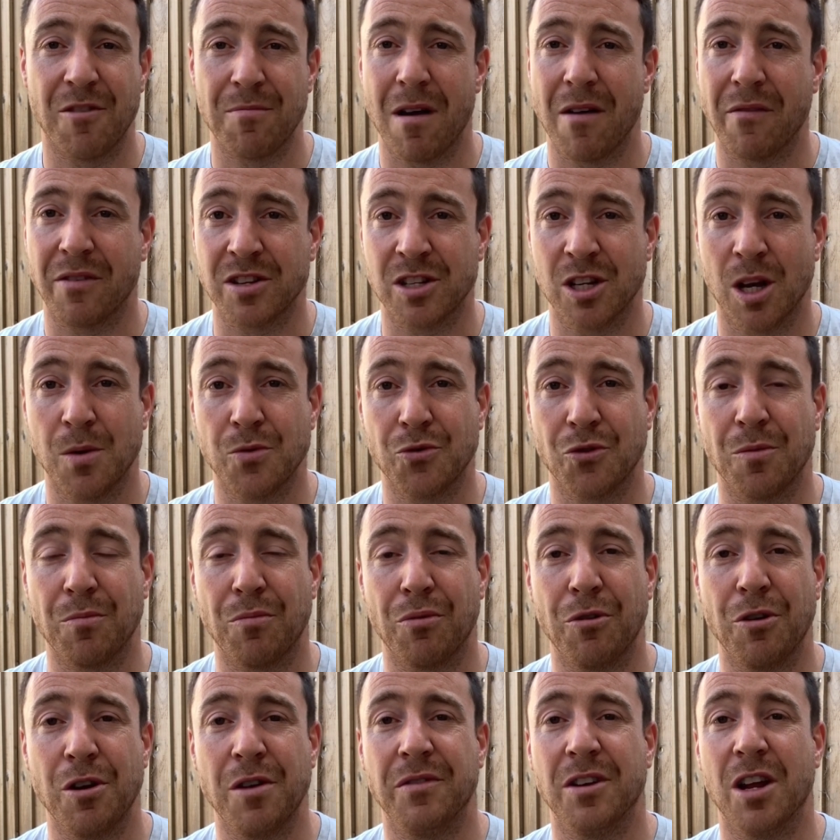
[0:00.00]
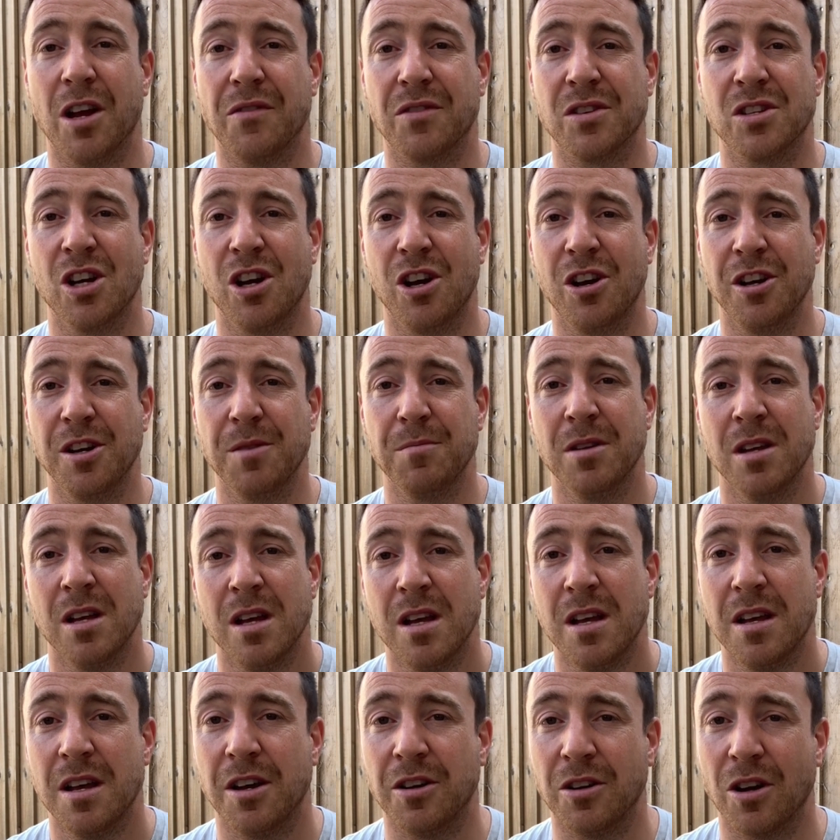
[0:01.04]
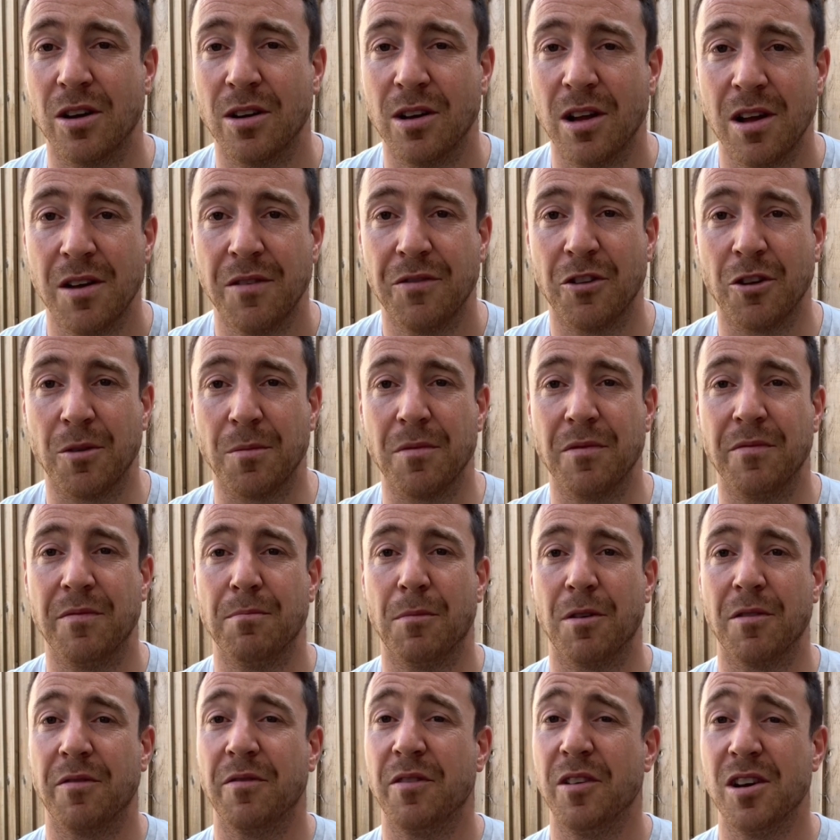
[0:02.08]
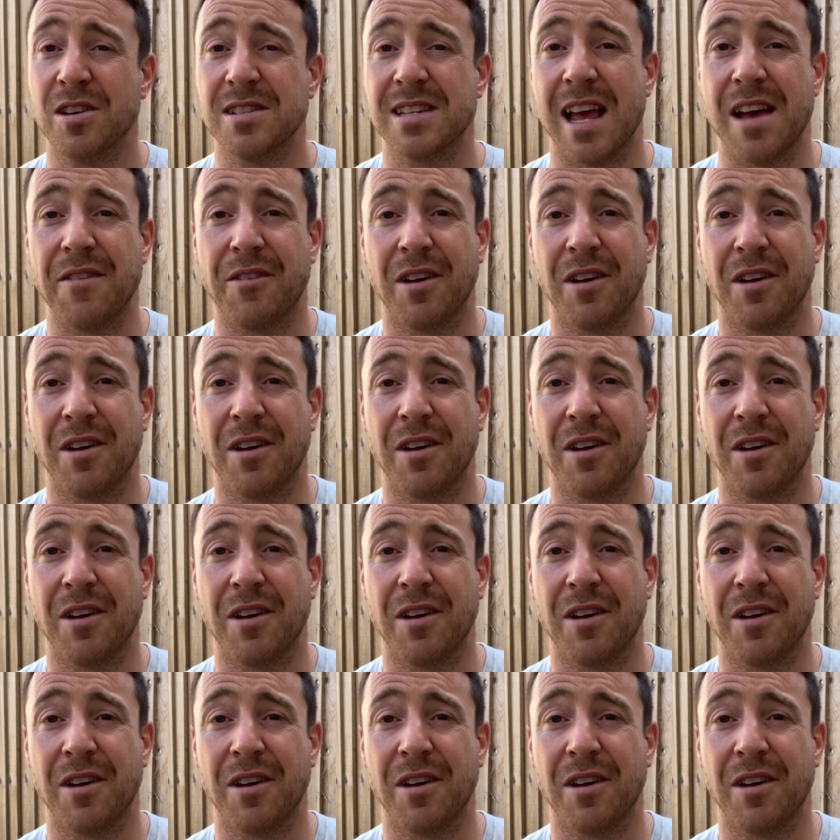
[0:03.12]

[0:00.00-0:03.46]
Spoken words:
marathon times are improving over time, and I love that my first ever